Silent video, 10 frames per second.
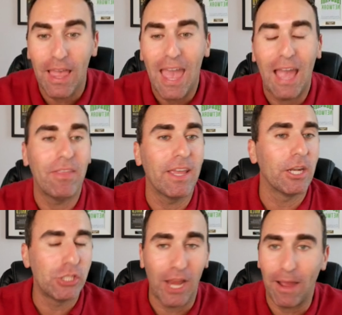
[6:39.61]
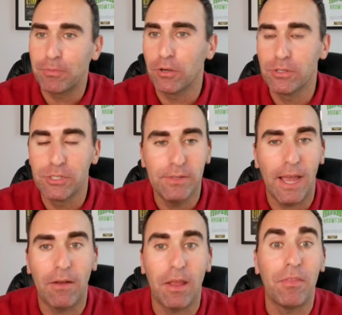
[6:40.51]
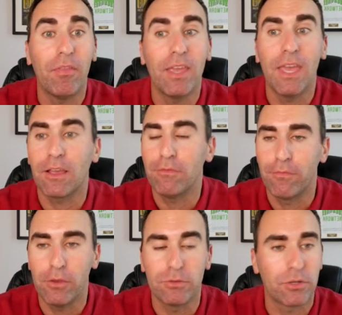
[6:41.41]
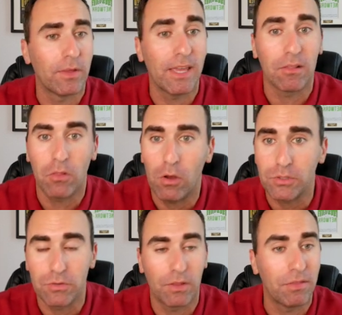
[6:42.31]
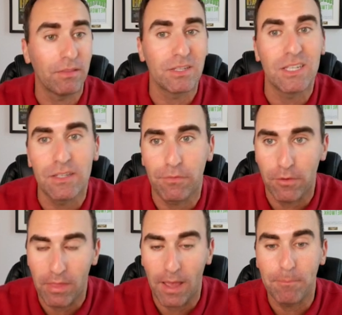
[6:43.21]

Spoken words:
and they get a chapter or 2 down and then they get confused or they get lost or they think this isn't for them.